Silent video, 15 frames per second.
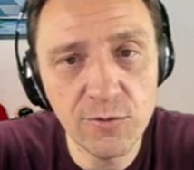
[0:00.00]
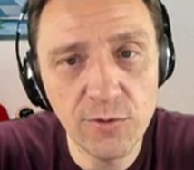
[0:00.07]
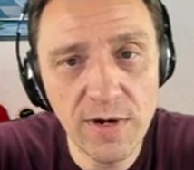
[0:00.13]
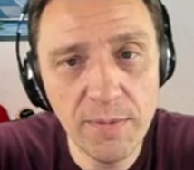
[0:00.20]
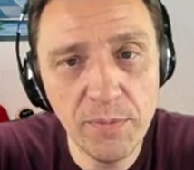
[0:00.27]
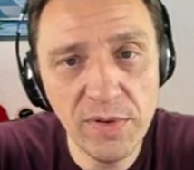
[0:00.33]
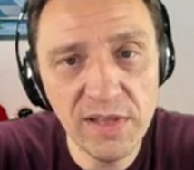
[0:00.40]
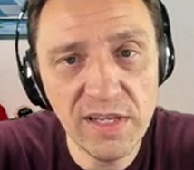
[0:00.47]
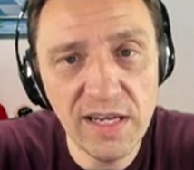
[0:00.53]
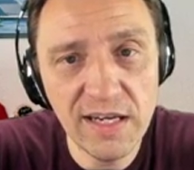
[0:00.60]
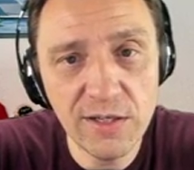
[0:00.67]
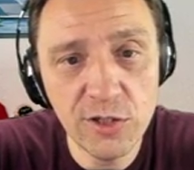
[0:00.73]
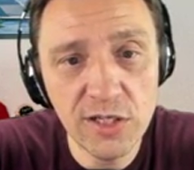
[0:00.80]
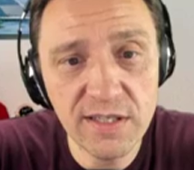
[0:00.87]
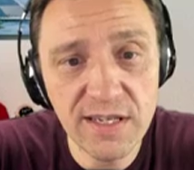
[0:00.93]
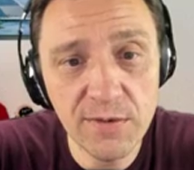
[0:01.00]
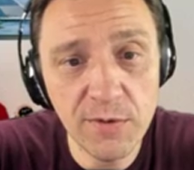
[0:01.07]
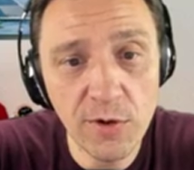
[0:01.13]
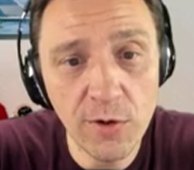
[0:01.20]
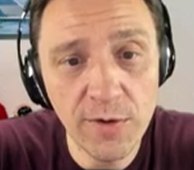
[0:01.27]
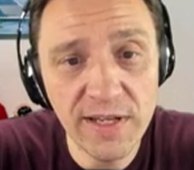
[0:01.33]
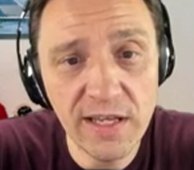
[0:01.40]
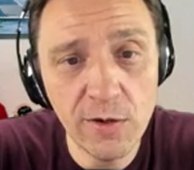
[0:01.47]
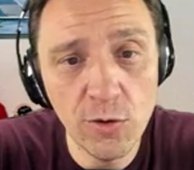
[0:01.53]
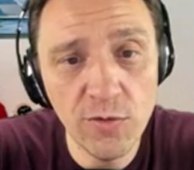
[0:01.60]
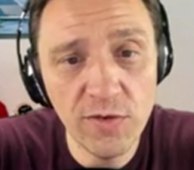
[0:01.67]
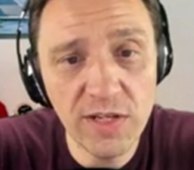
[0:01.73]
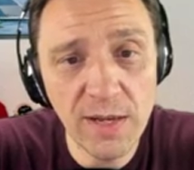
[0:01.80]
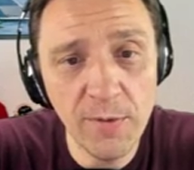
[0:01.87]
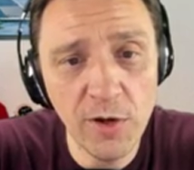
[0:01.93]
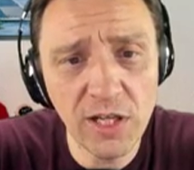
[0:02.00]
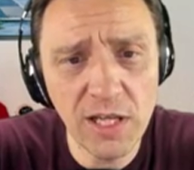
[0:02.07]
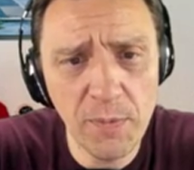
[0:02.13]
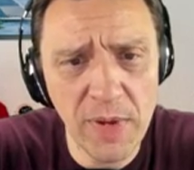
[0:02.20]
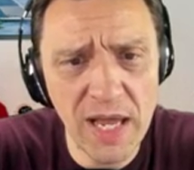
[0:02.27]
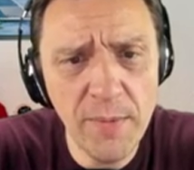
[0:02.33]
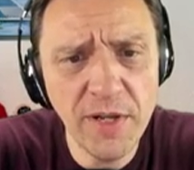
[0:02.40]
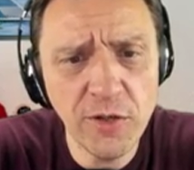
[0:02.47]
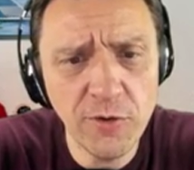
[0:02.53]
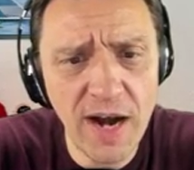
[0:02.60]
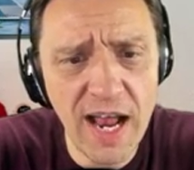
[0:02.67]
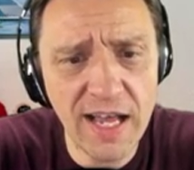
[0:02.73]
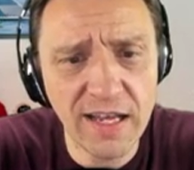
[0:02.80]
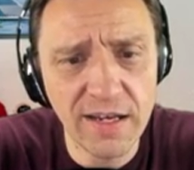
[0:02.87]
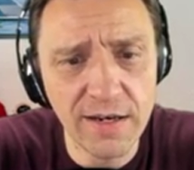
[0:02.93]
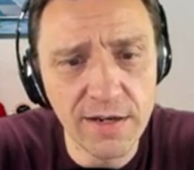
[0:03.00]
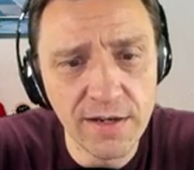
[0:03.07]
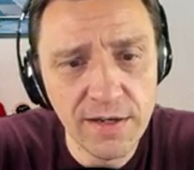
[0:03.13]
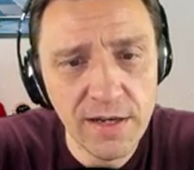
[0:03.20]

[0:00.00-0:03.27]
Triple digits, and we're already in overtime. Look at the Baby Dragon.